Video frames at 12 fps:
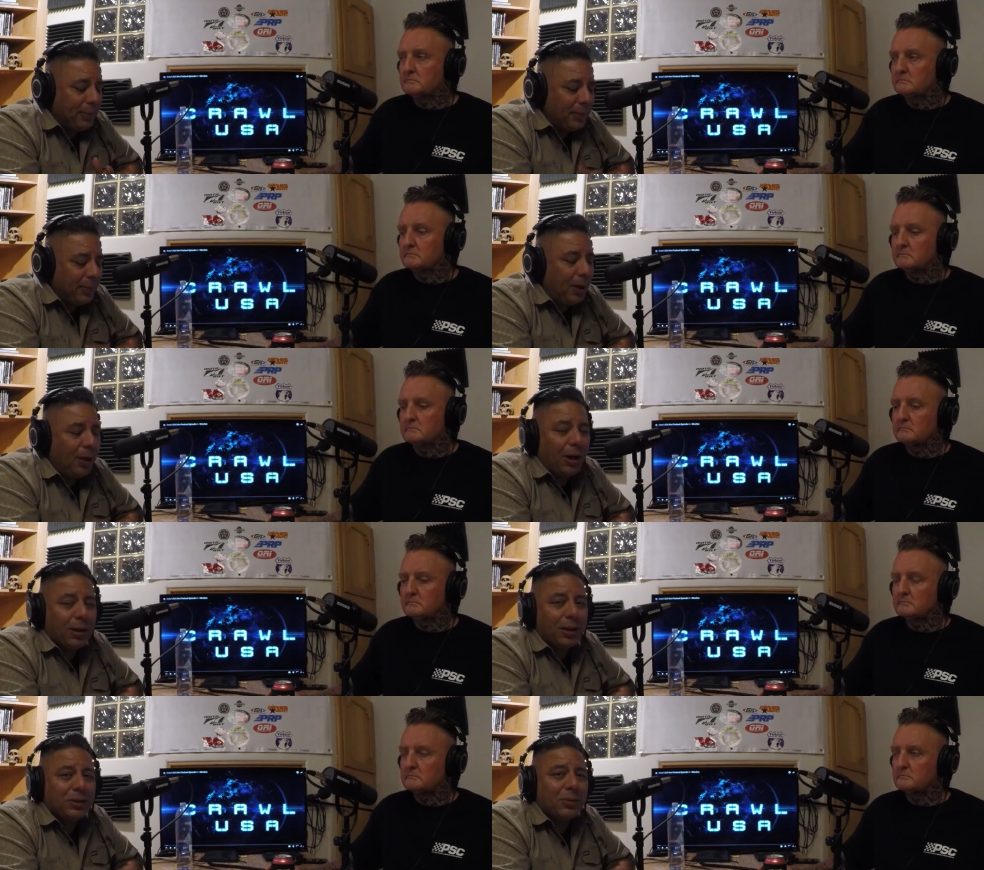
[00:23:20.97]
Speaker 1: All
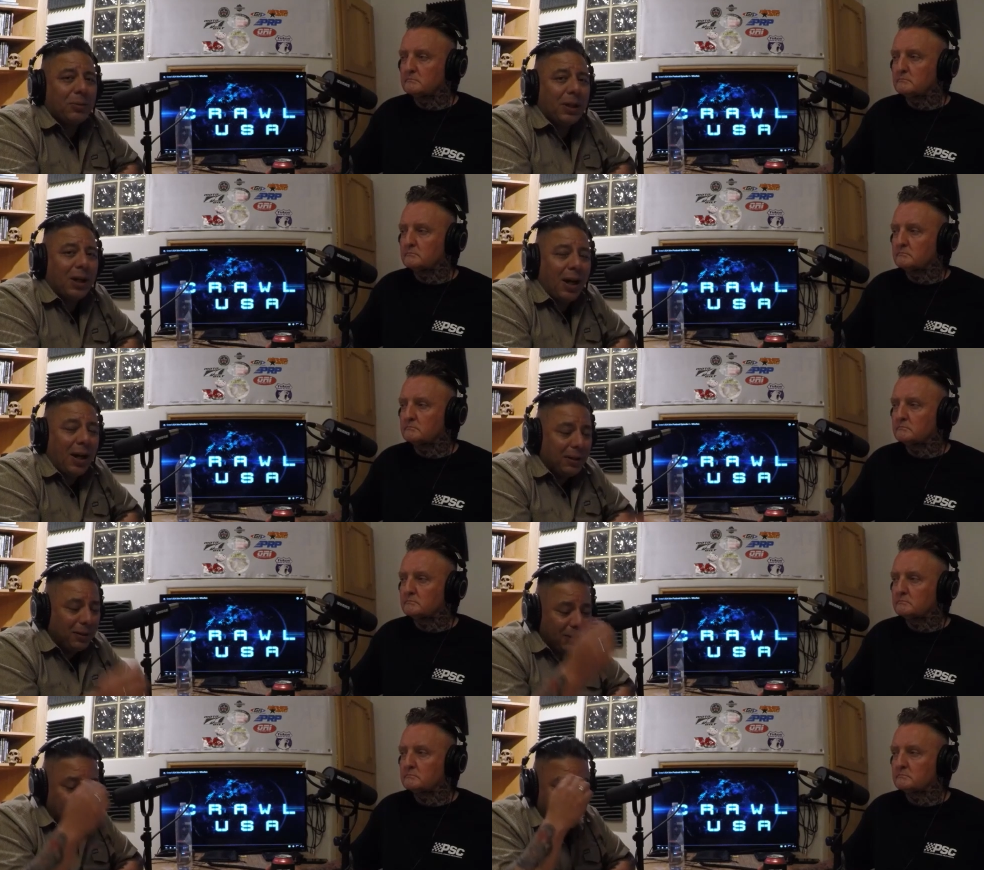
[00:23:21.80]
right, that's what we
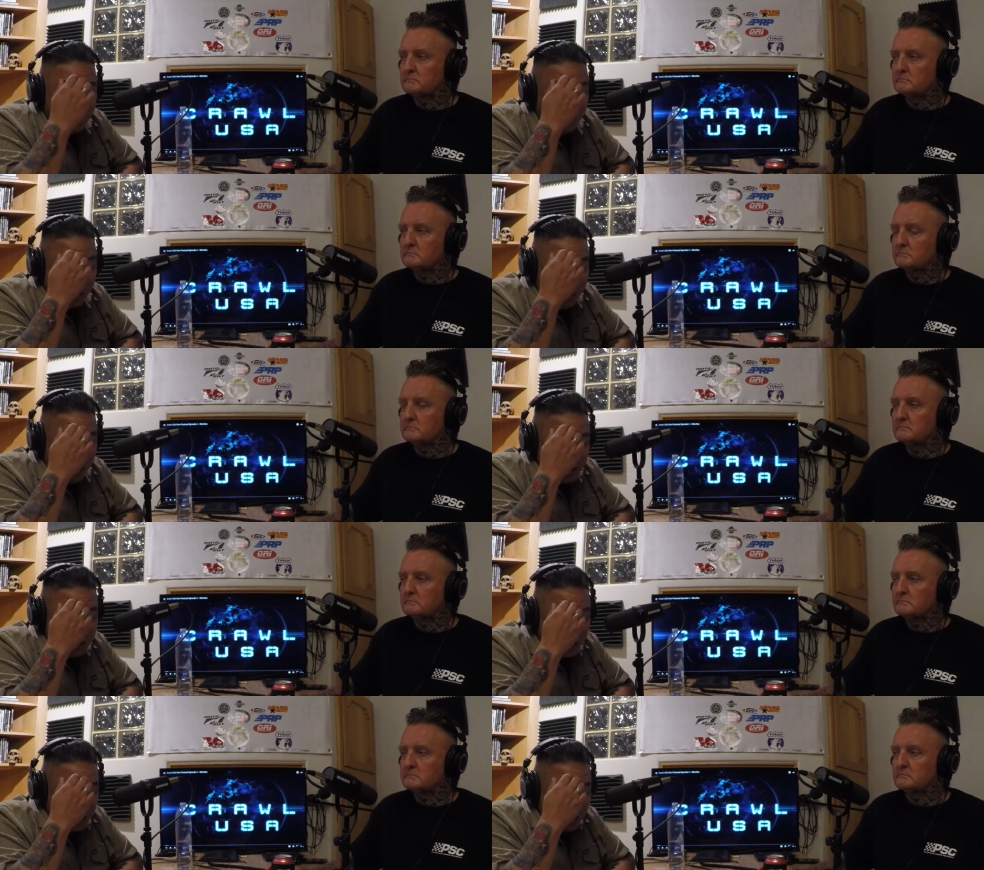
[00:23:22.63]
got. Thank you very
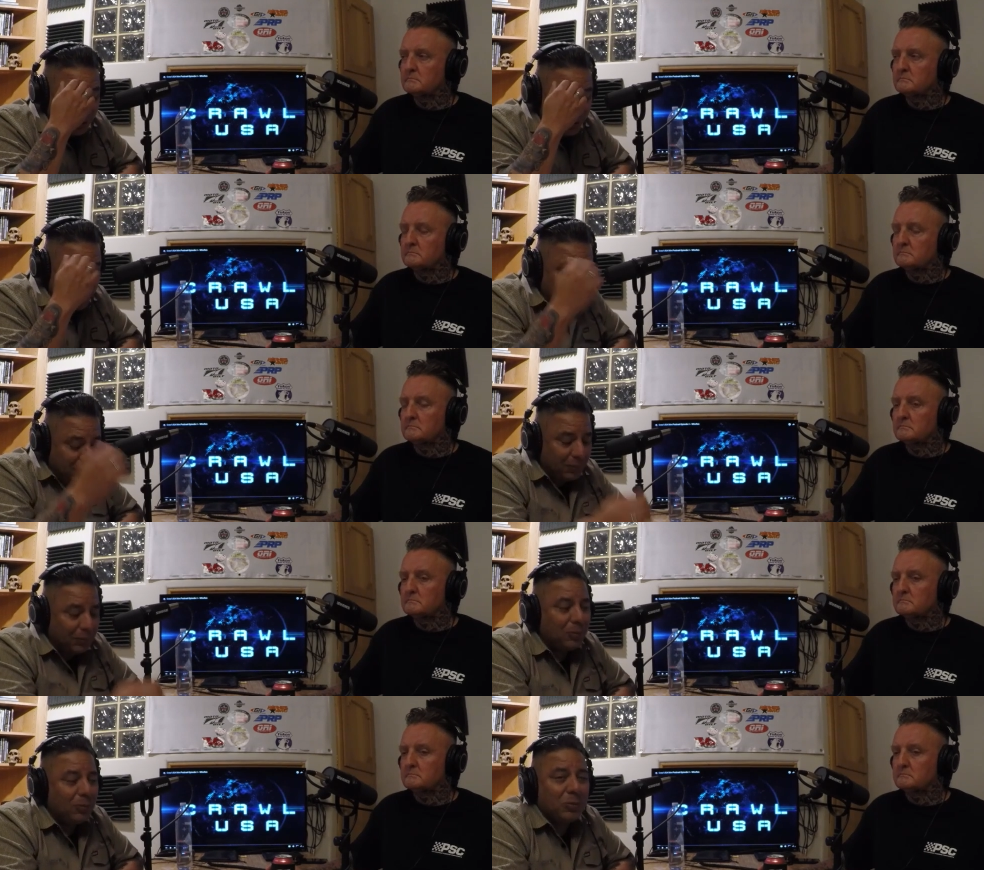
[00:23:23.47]
much.
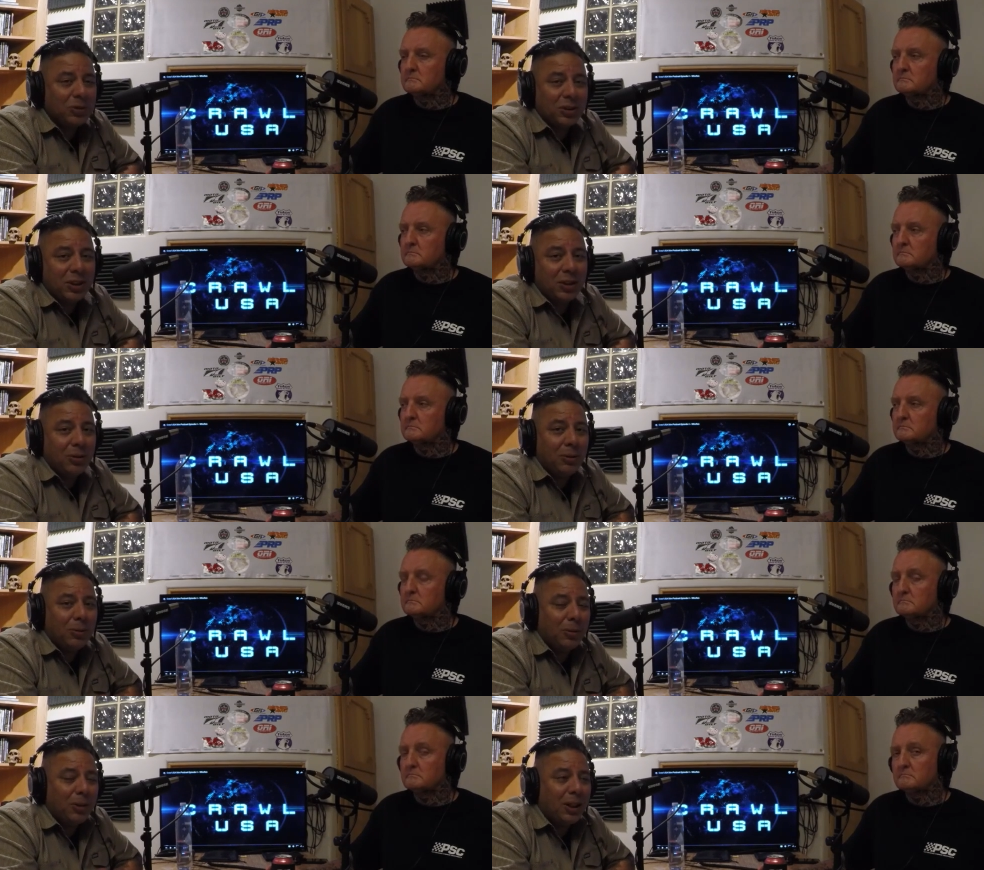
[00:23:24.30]
We'll see
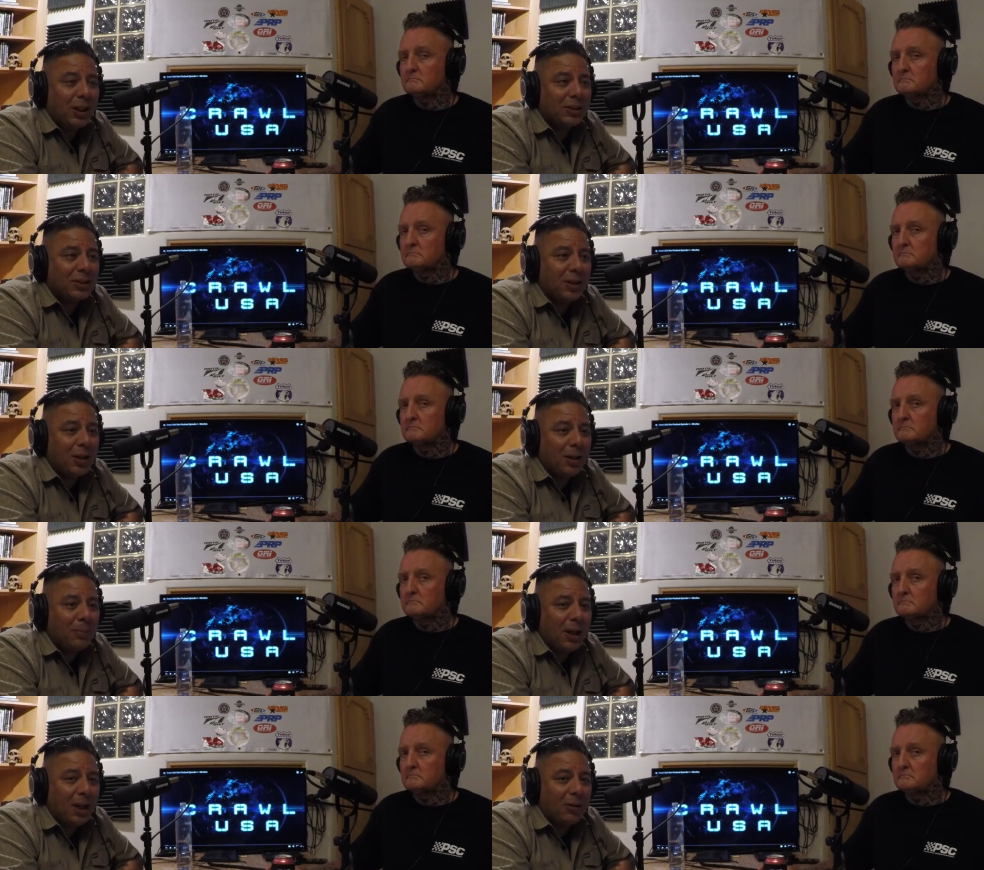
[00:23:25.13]
you next
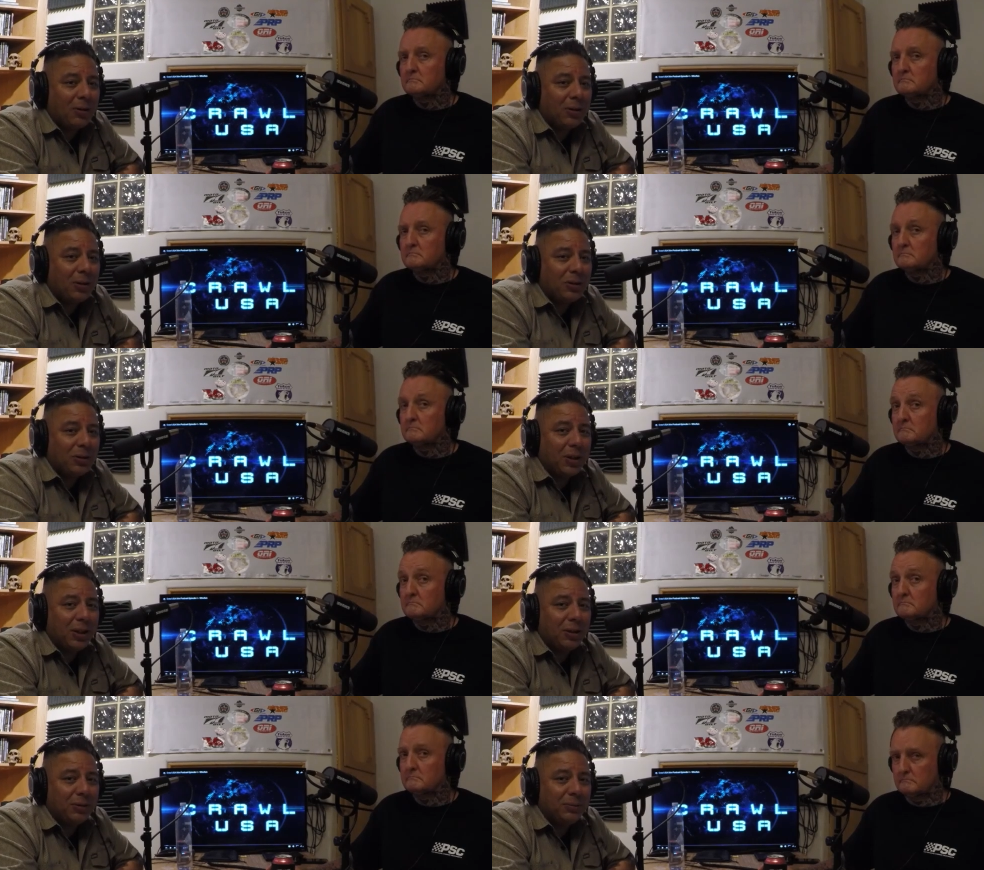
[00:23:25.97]
time out on the
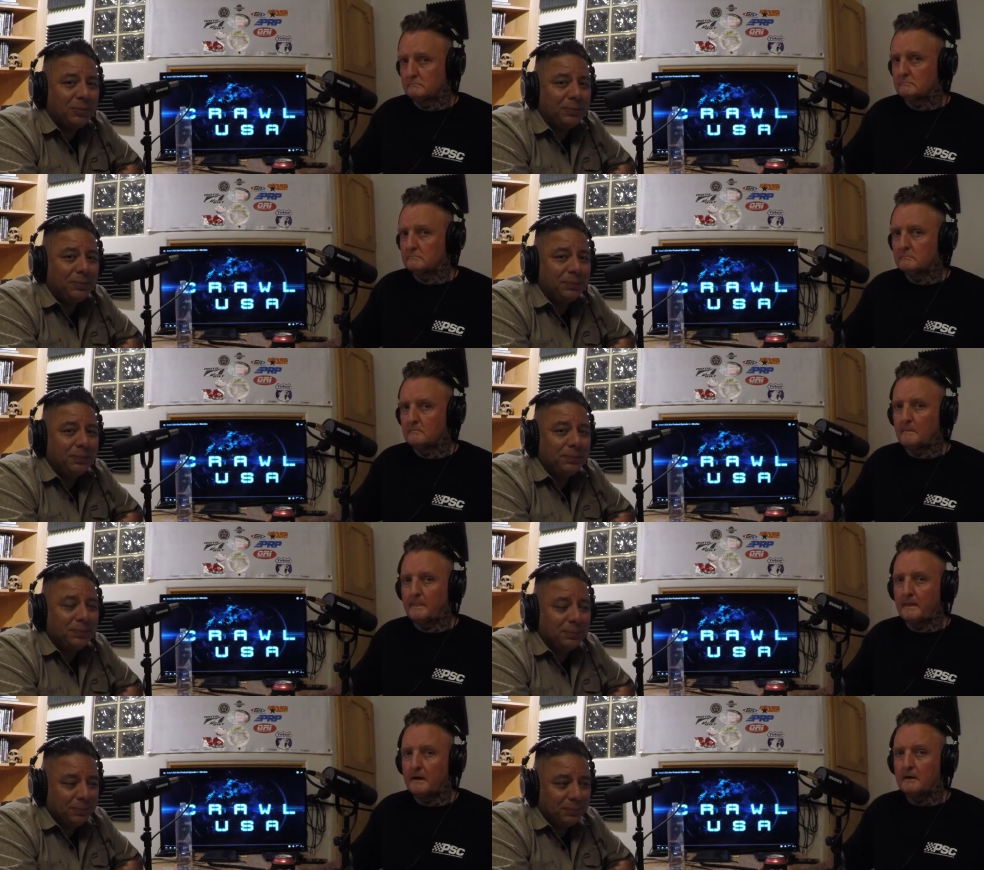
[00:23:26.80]
trail.
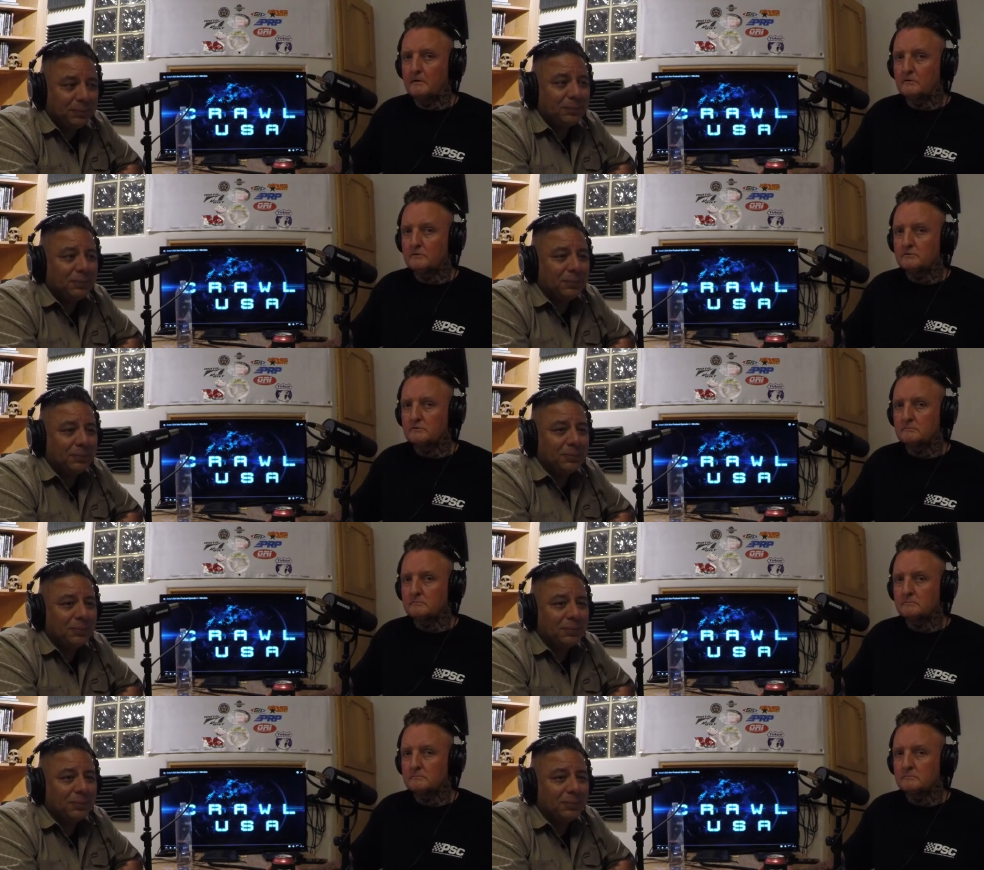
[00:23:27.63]
Adios.